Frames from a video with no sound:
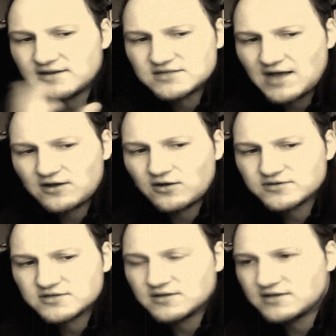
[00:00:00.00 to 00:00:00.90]
It's that
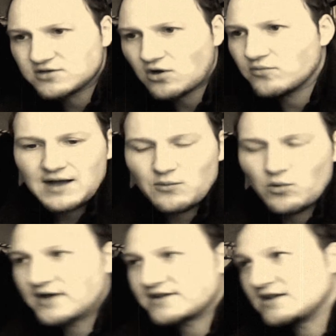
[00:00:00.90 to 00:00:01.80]
constantly. It's horrible.
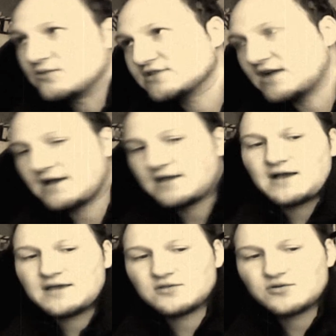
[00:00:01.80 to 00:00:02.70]
What I did was
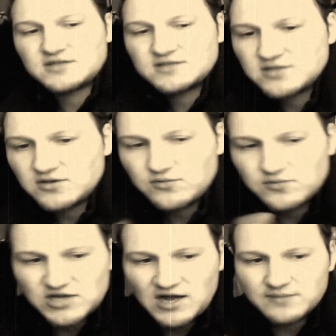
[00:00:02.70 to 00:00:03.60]
I looked into
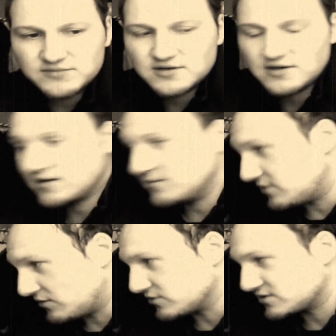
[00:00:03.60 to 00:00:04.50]
charms, and
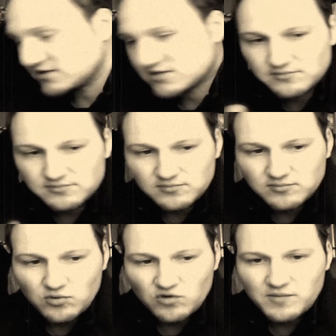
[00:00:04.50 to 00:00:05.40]
I looked into
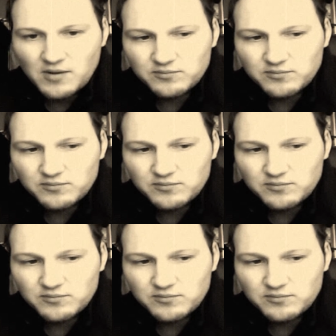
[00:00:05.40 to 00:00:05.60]
more of